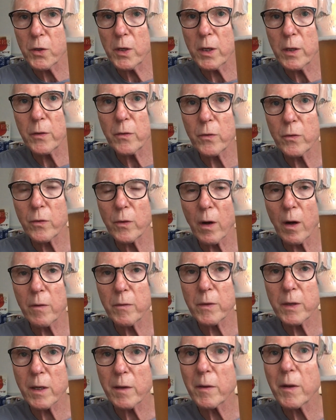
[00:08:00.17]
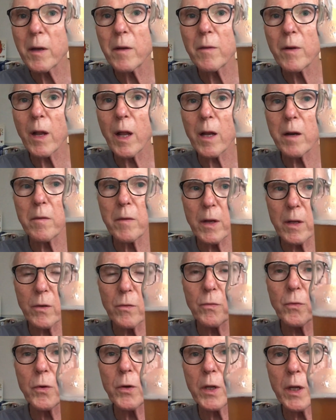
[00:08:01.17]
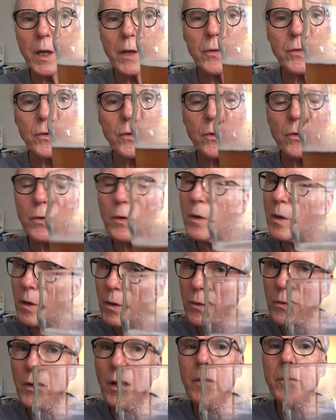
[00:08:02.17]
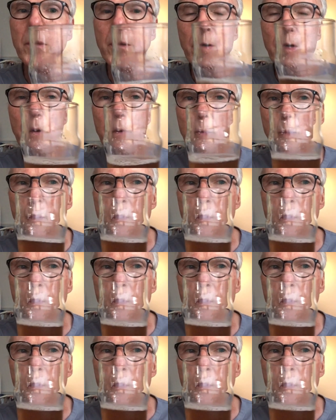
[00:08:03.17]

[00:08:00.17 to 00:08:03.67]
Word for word: yeasts often tend to give a lot of nice fruity esters, and there are some here.